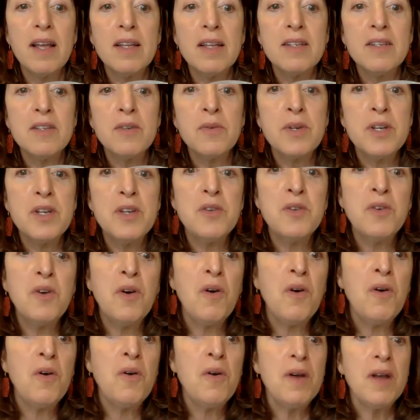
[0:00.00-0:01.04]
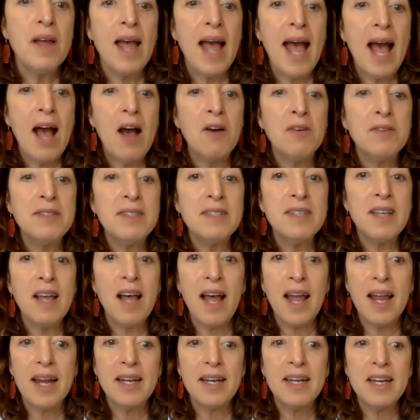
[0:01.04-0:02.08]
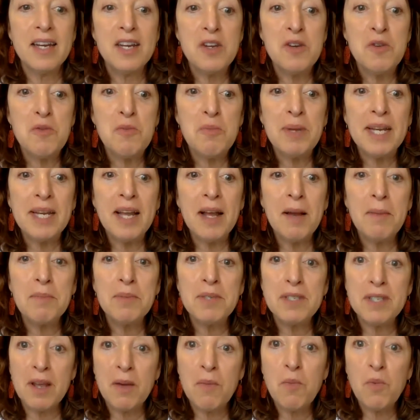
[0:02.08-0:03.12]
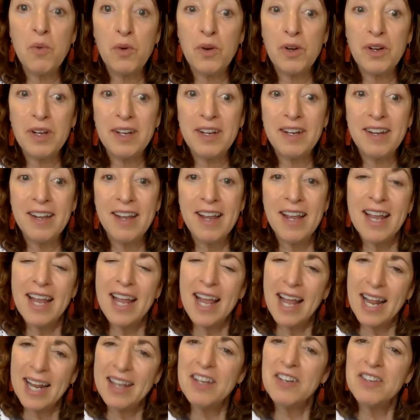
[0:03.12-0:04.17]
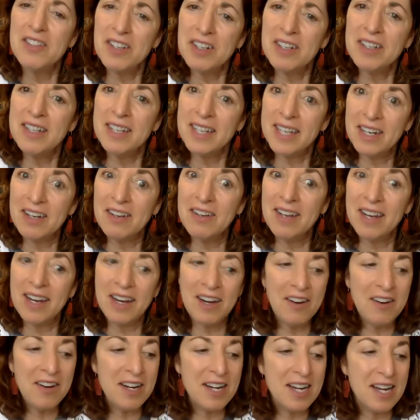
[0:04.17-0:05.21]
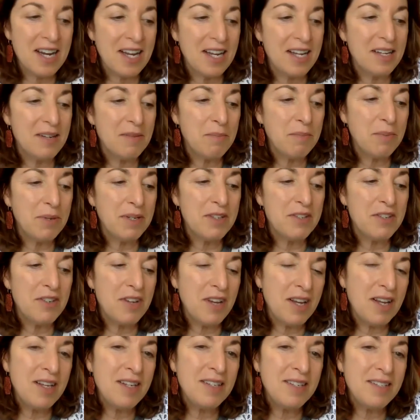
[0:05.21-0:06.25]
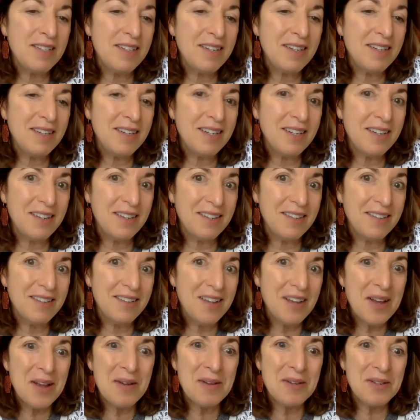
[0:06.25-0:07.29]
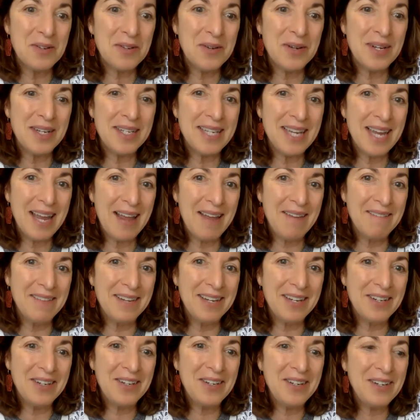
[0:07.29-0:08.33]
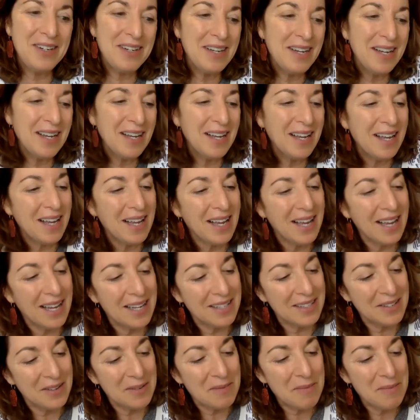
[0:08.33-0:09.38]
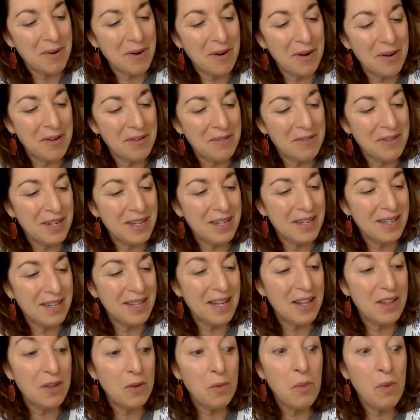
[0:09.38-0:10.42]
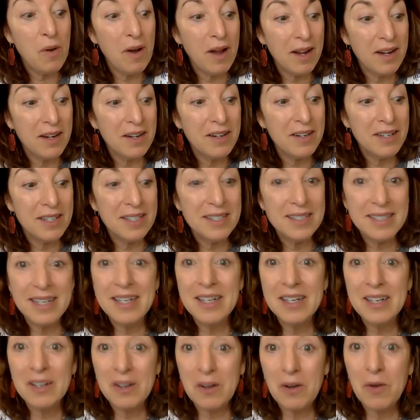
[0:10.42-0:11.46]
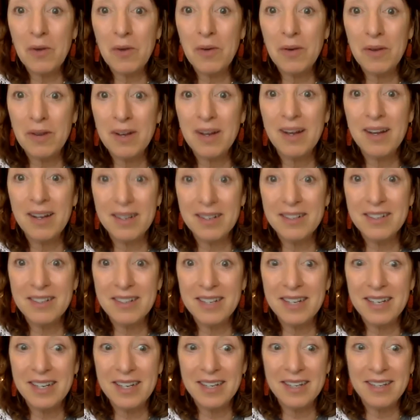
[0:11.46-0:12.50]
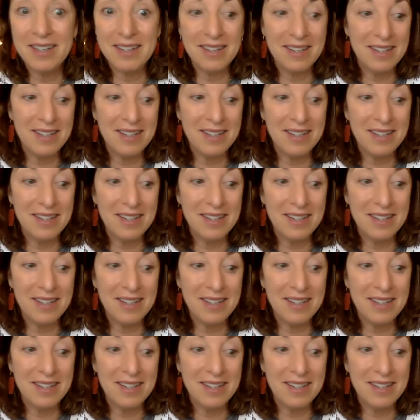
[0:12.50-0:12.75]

So when you go outside, can you pick up some wood? And there's a little air in it, but just a little. So it's heavier, and so part of it, then the water, is going to go underneath.